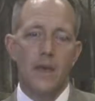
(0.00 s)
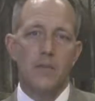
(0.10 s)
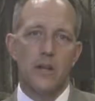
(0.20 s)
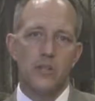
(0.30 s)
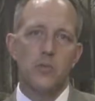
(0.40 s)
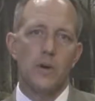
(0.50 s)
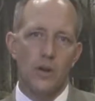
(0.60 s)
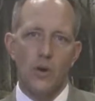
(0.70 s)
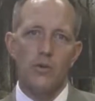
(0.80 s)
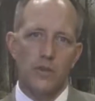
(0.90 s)
But I just want
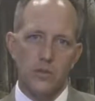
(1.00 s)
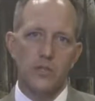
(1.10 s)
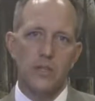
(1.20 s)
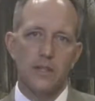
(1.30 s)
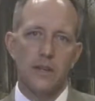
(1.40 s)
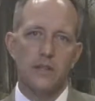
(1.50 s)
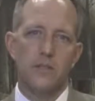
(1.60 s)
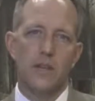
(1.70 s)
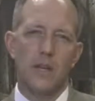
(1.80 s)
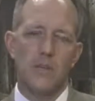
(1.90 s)
to go over those
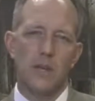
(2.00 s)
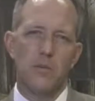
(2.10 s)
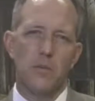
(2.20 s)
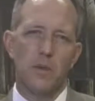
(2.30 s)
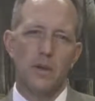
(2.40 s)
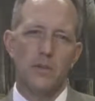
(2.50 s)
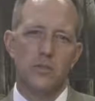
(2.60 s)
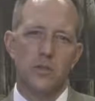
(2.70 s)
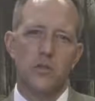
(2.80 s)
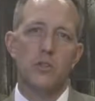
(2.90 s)
details to kind of make you
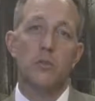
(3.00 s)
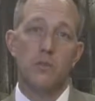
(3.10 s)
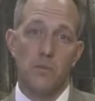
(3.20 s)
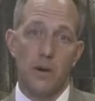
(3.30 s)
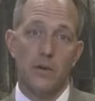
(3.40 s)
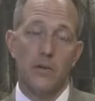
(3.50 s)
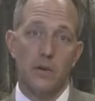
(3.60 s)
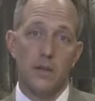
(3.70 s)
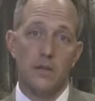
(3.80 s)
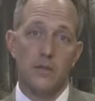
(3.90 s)
so that you'll be prepared
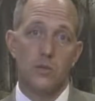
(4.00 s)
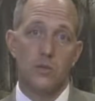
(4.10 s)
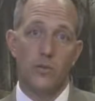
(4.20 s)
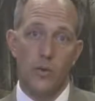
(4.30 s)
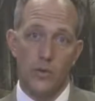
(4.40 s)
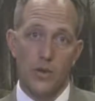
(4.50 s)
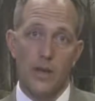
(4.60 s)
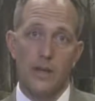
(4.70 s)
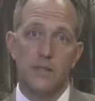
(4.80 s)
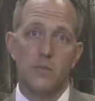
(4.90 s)
for the
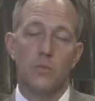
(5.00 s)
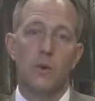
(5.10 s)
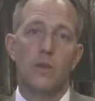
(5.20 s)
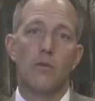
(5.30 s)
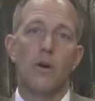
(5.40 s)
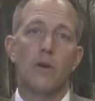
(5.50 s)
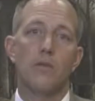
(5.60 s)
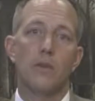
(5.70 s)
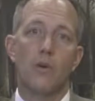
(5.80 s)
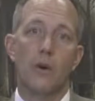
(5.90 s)
class and the
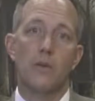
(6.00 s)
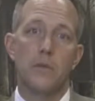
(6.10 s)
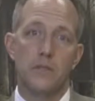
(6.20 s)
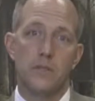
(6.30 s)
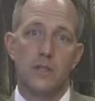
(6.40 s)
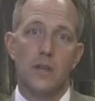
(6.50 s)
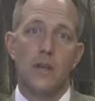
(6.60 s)
requirements